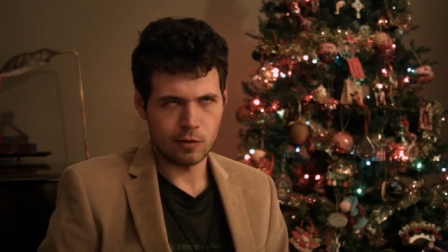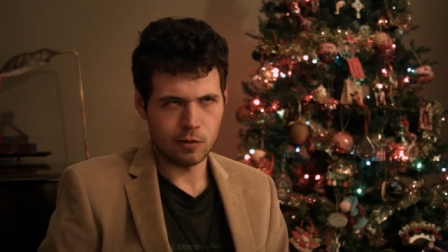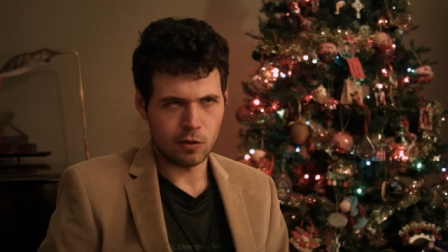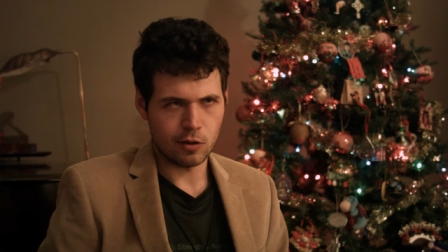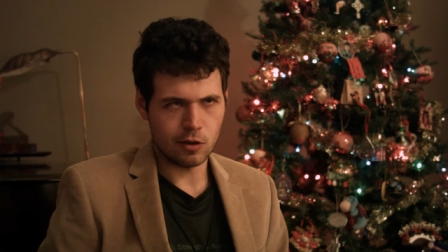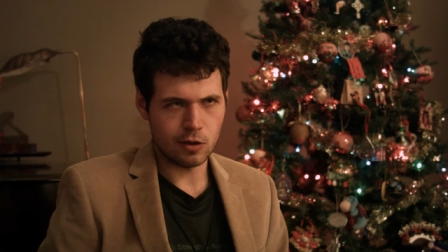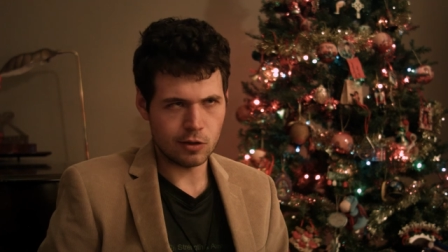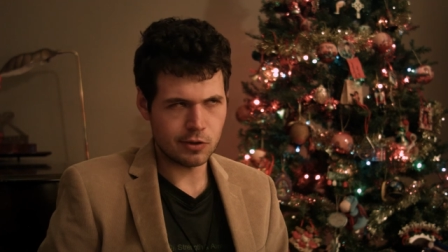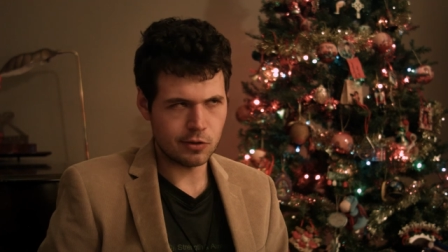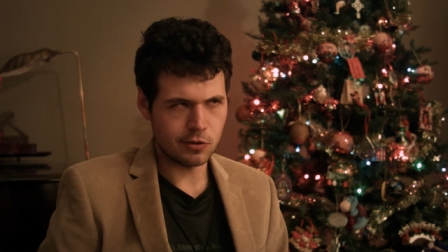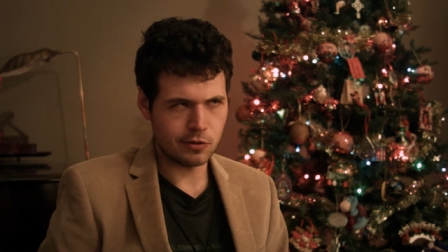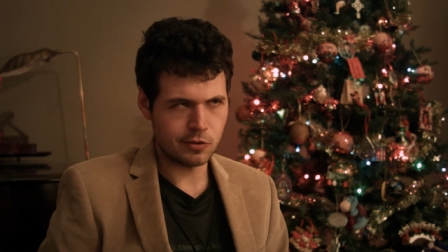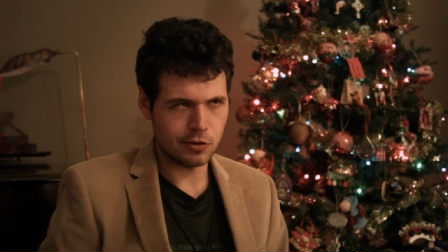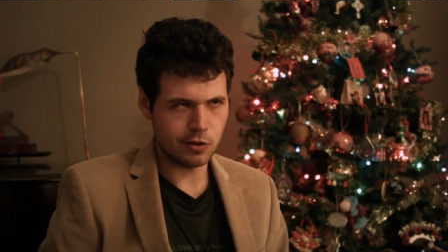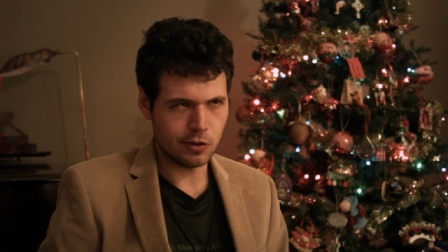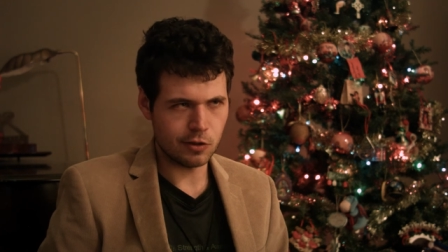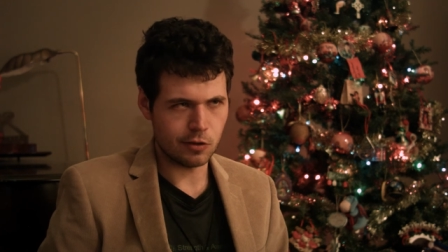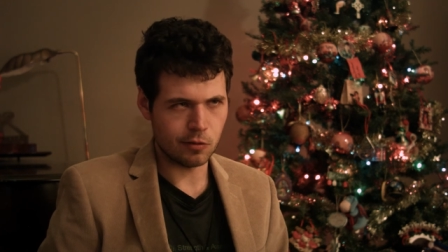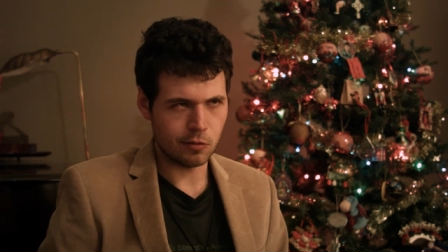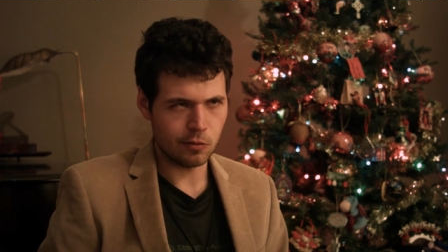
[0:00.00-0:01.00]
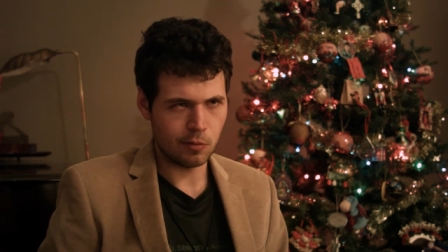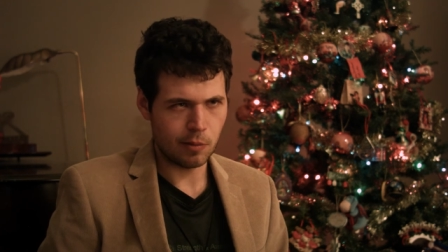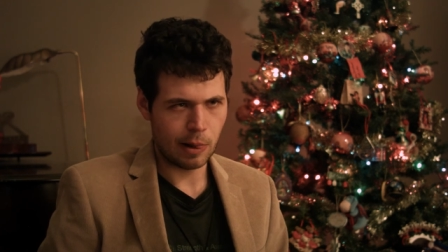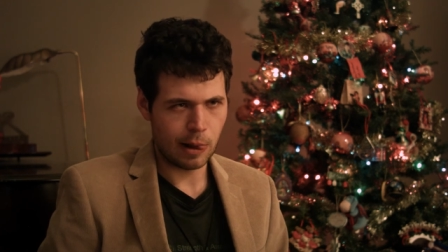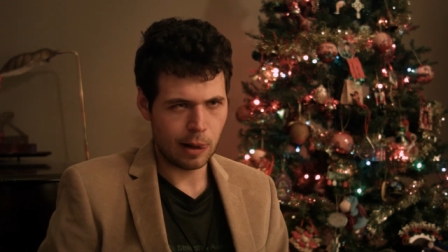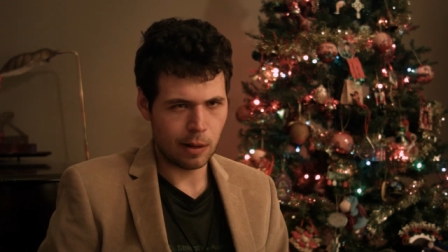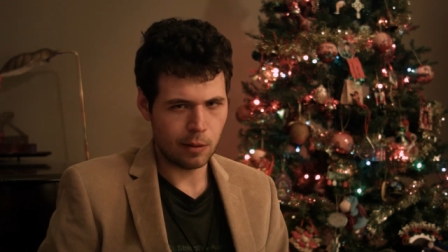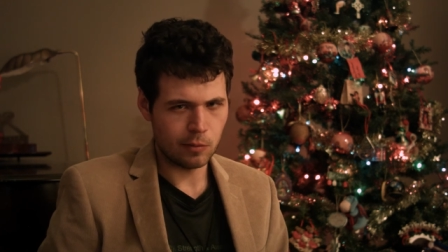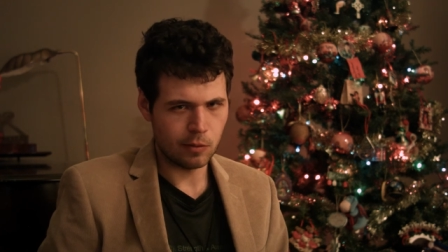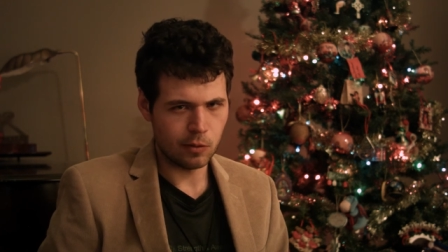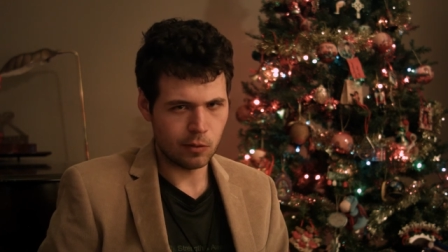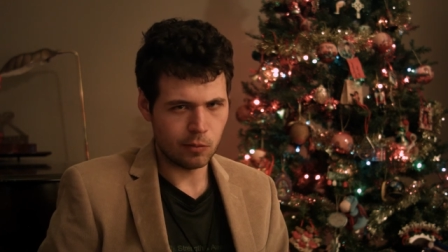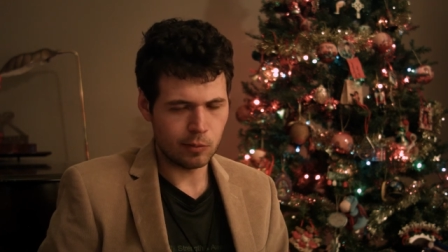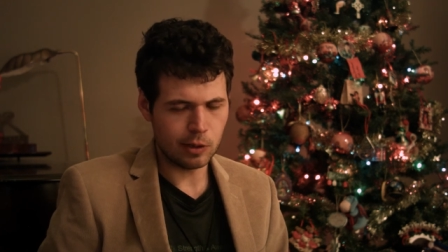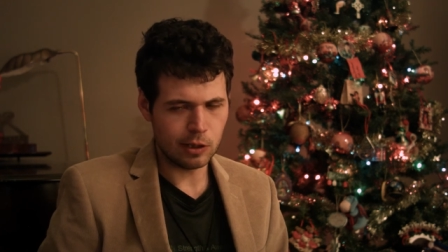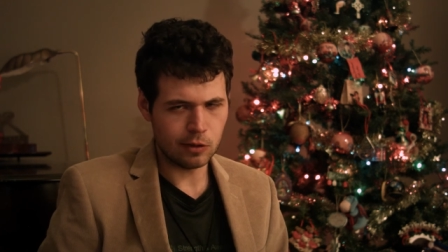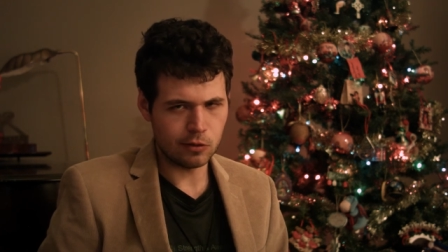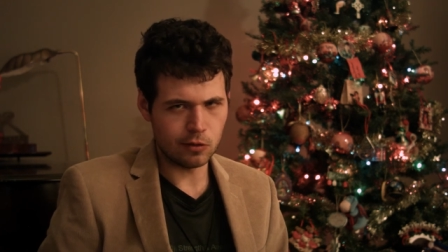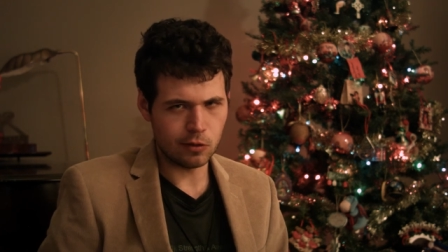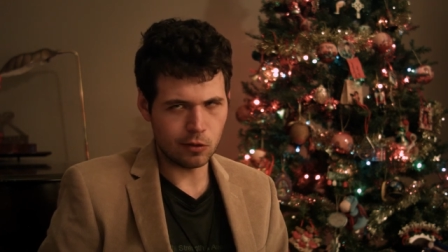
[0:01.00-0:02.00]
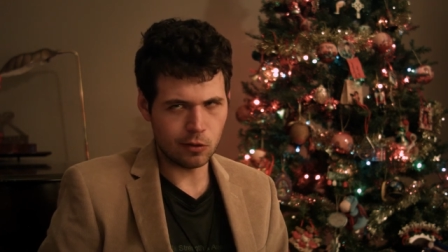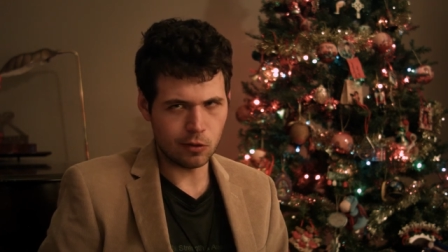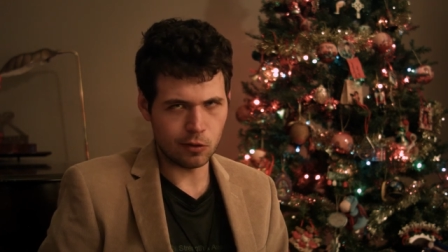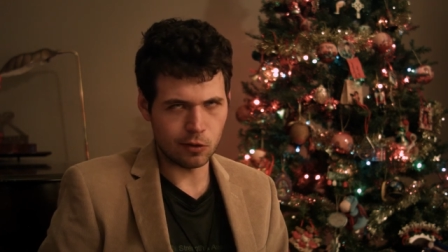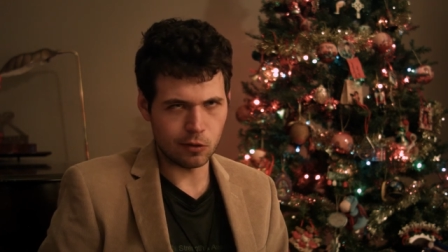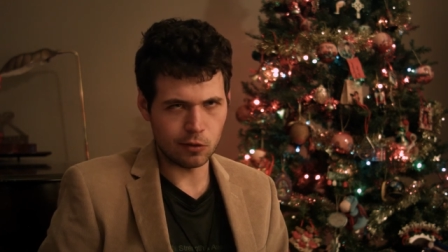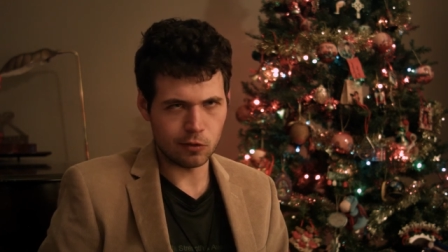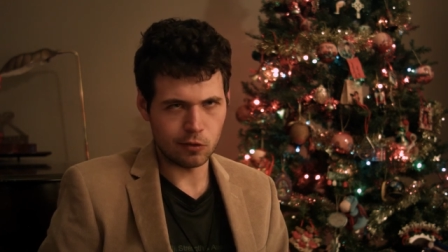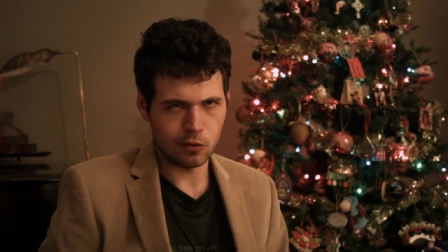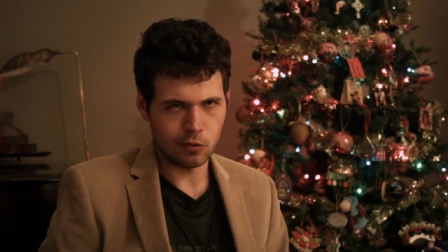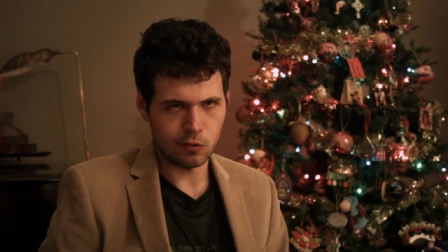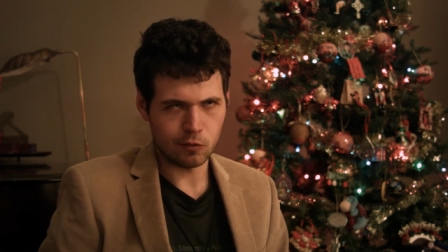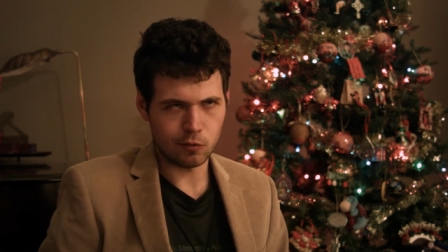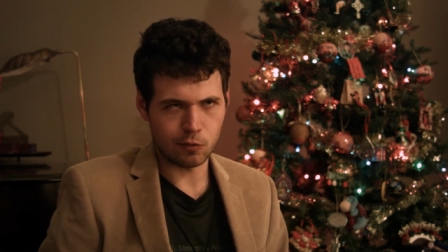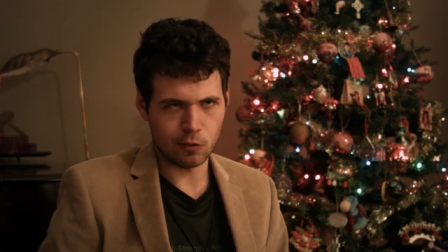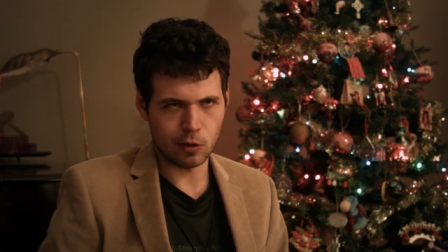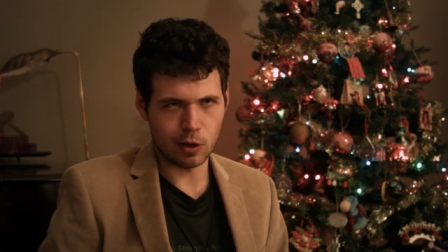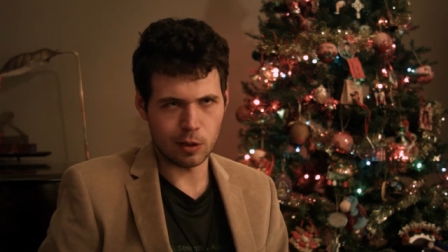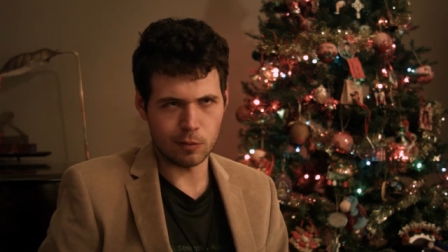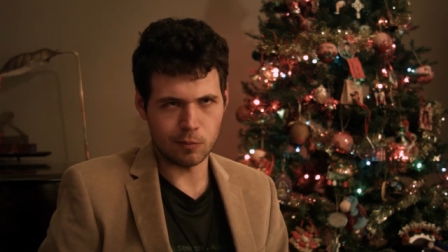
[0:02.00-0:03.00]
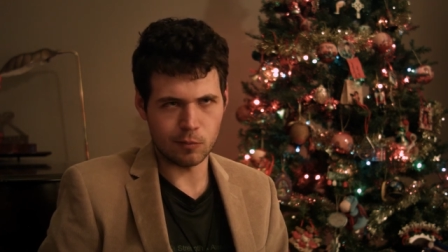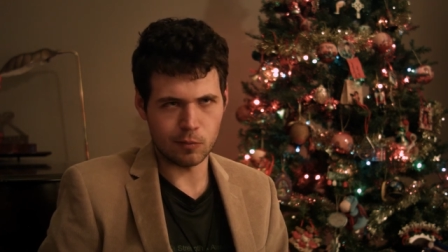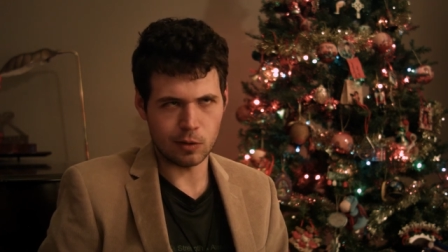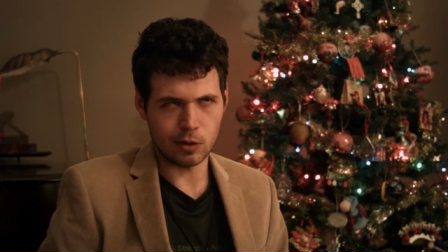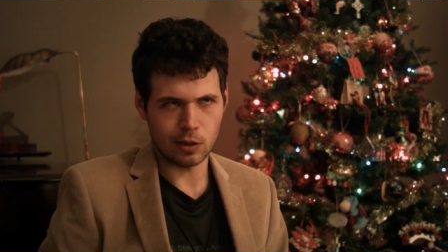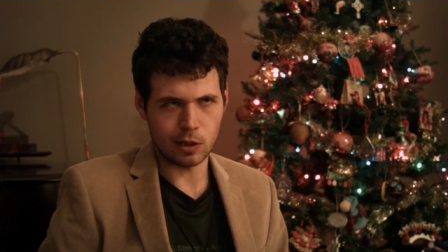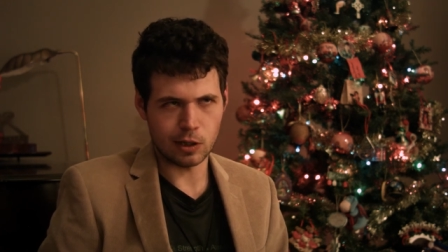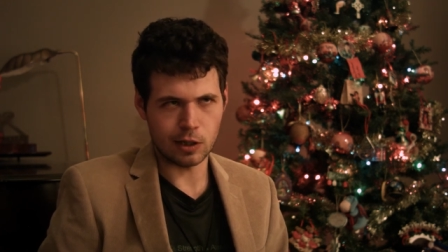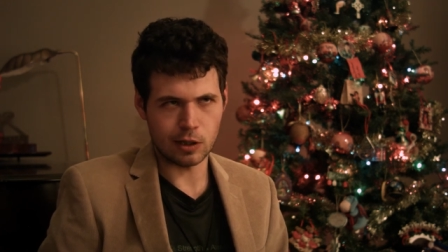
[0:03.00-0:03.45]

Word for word: Also, too, we learn from